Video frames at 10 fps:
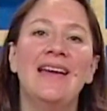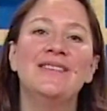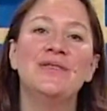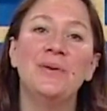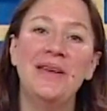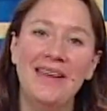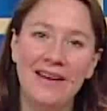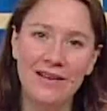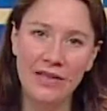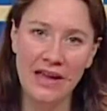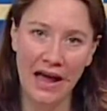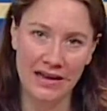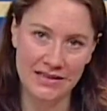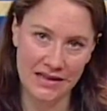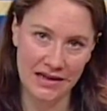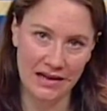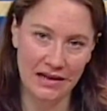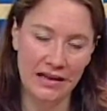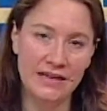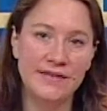So here the
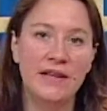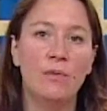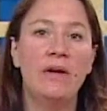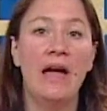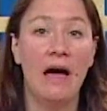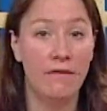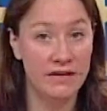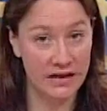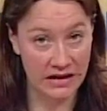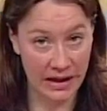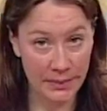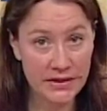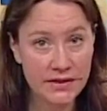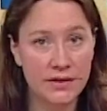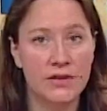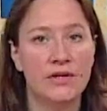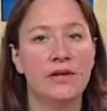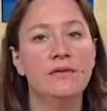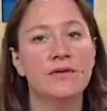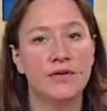idea is that we have a dynamic
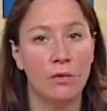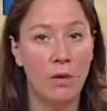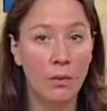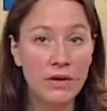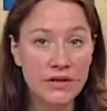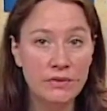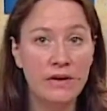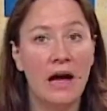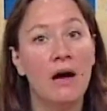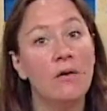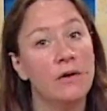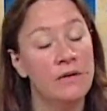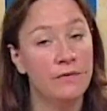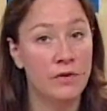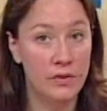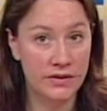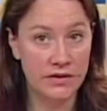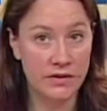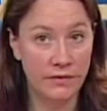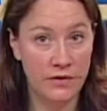decision, so what we do now
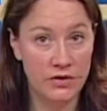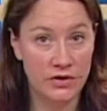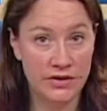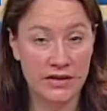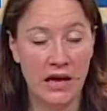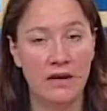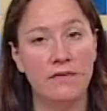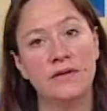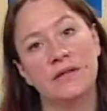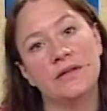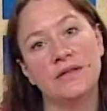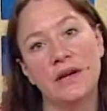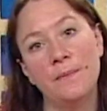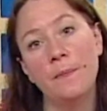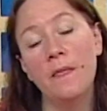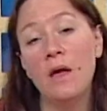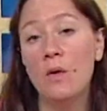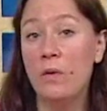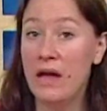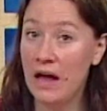influences the future state of the system.
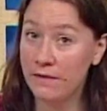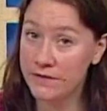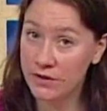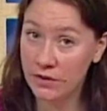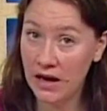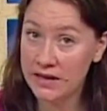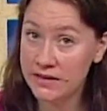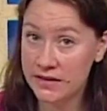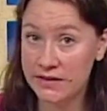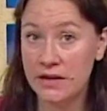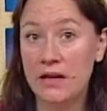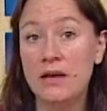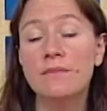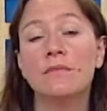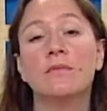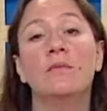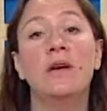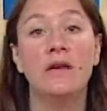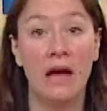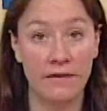We have stochasticity,
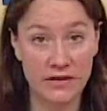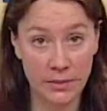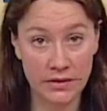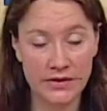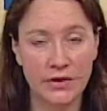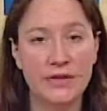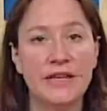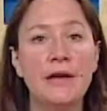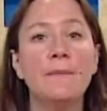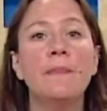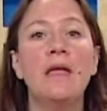we have some uncertainty.